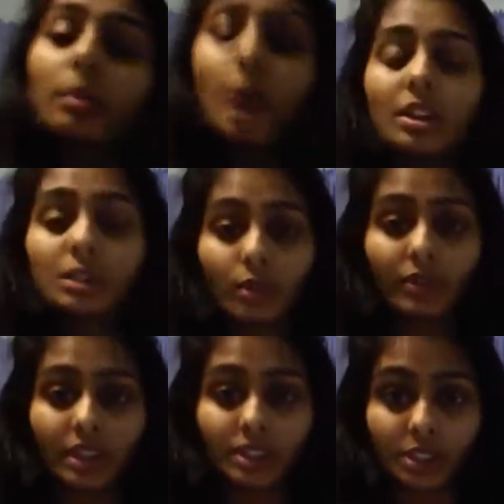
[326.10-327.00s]
a ball is
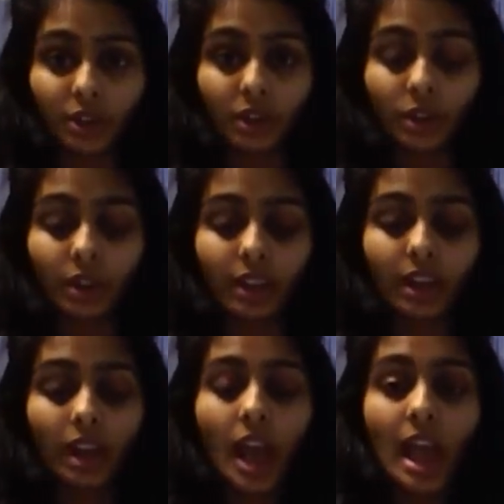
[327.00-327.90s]
moving in a circle
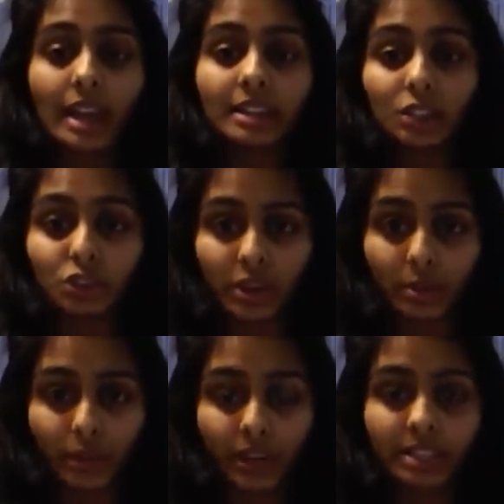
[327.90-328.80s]
and the
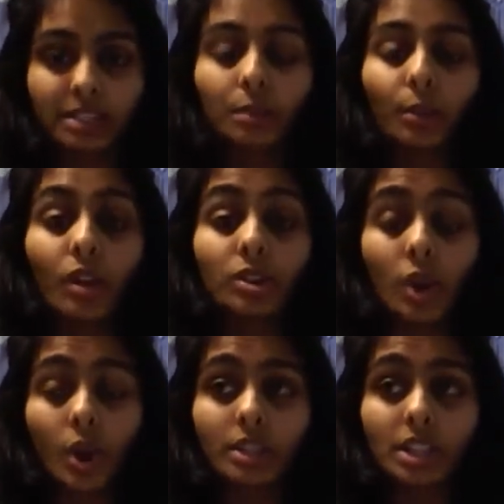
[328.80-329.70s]
string breaks, the ball is
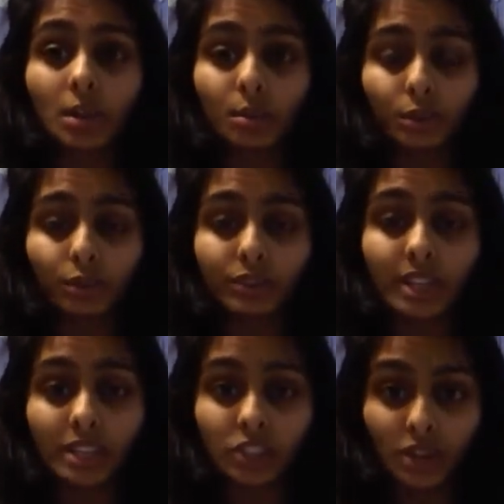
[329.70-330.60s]
always going to move
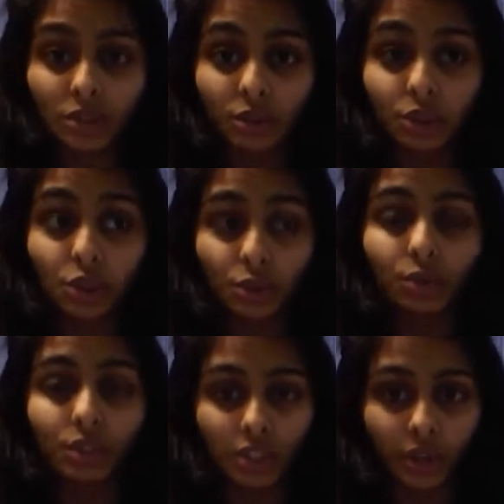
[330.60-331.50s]
tangential
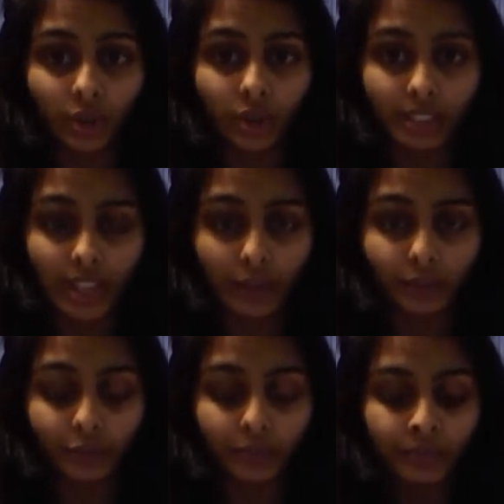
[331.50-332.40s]
to the circle itself.